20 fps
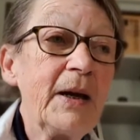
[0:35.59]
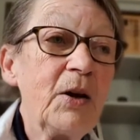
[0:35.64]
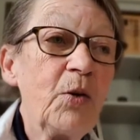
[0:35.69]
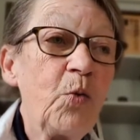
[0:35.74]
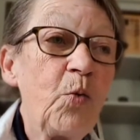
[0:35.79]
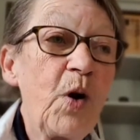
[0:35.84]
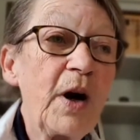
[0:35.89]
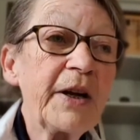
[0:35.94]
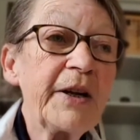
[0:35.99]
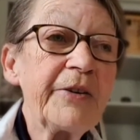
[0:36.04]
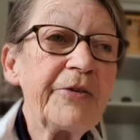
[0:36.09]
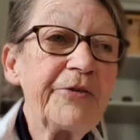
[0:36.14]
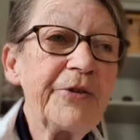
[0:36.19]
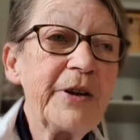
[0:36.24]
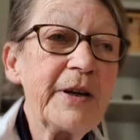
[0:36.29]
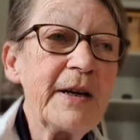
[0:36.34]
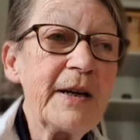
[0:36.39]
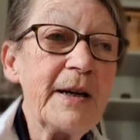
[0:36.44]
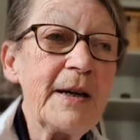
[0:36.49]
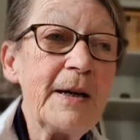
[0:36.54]
one of
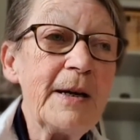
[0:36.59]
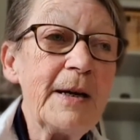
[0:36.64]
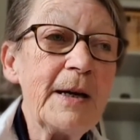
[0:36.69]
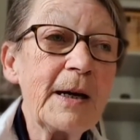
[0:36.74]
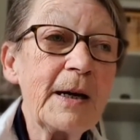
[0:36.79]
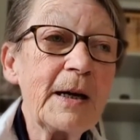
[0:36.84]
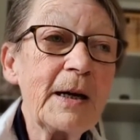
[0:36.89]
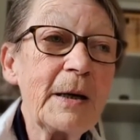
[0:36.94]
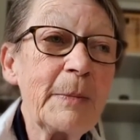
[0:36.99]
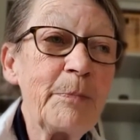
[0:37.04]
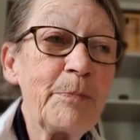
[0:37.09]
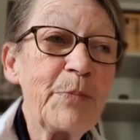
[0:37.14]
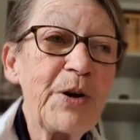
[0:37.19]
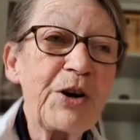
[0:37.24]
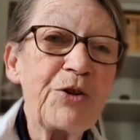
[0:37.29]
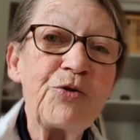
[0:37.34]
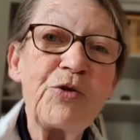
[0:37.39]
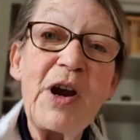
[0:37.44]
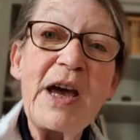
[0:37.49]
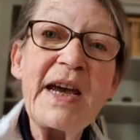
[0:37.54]
the uh,
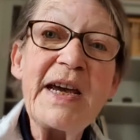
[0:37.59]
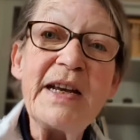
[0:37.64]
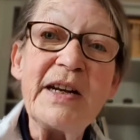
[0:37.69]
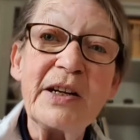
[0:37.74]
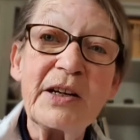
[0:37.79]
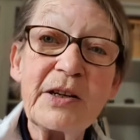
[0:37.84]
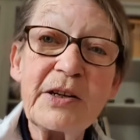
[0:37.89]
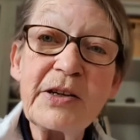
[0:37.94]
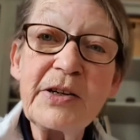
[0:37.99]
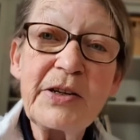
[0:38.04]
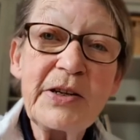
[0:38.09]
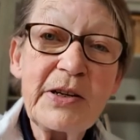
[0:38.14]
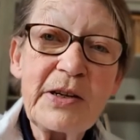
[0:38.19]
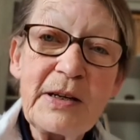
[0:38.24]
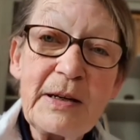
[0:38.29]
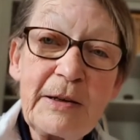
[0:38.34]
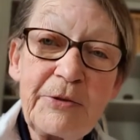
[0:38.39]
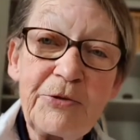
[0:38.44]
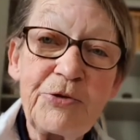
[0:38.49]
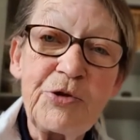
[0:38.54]
paraders
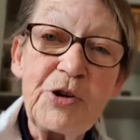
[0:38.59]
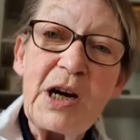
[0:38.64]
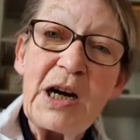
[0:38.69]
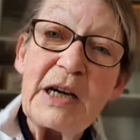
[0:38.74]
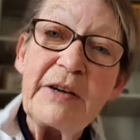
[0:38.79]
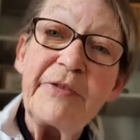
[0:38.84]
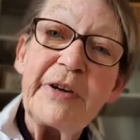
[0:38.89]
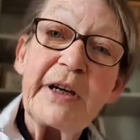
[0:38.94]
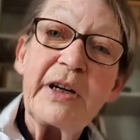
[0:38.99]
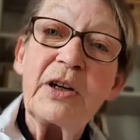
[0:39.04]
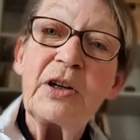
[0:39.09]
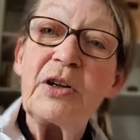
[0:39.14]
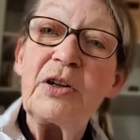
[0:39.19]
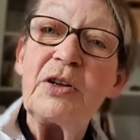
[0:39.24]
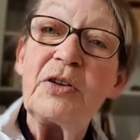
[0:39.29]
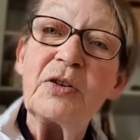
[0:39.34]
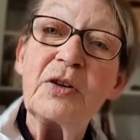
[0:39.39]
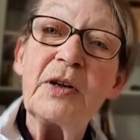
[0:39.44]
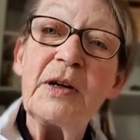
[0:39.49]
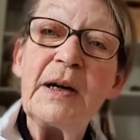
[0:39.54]
driving
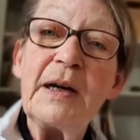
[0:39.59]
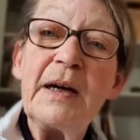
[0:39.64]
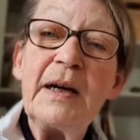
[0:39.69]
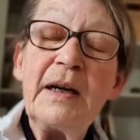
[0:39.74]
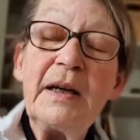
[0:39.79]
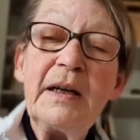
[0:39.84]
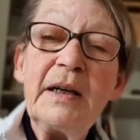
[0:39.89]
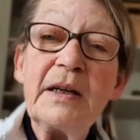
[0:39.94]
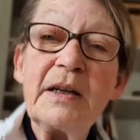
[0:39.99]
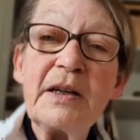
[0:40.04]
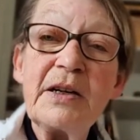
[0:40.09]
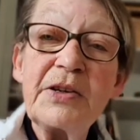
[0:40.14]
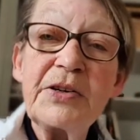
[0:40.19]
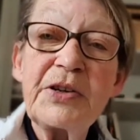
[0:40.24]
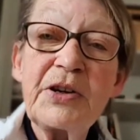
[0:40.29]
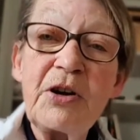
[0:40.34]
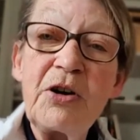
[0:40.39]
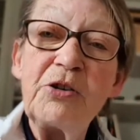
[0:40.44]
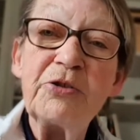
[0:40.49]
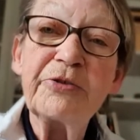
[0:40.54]
along in his
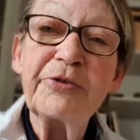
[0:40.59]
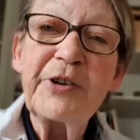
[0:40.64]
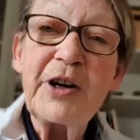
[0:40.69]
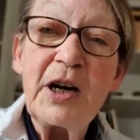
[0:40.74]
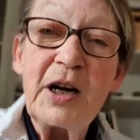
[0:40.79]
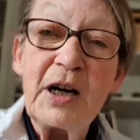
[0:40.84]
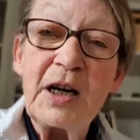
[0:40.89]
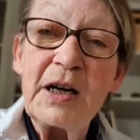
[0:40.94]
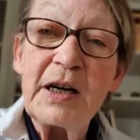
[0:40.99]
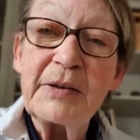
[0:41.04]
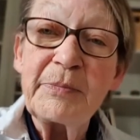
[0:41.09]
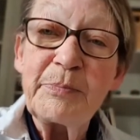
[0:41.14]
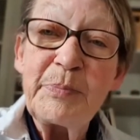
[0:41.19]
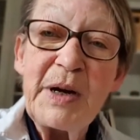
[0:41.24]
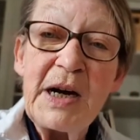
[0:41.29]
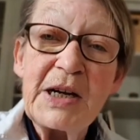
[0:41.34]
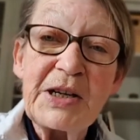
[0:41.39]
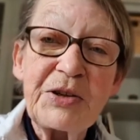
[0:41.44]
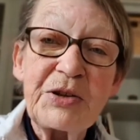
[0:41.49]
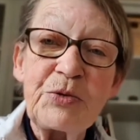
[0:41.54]
golf cart
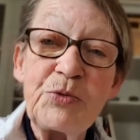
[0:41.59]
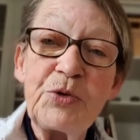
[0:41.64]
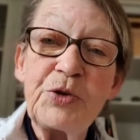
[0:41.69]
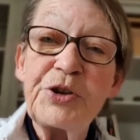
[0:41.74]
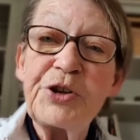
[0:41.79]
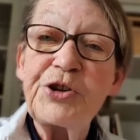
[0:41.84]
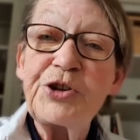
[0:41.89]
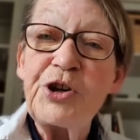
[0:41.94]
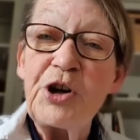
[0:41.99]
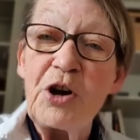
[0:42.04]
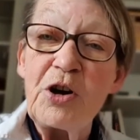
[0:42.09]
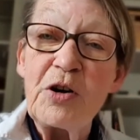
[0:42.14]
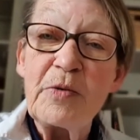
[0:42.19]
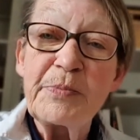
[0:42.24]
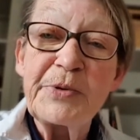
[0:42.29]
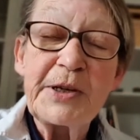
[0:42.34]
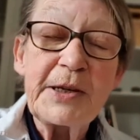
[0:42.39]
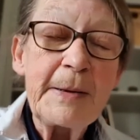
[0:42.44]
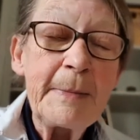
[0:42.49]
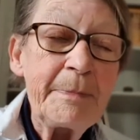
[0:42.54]
past all the
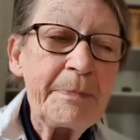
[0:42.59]
shops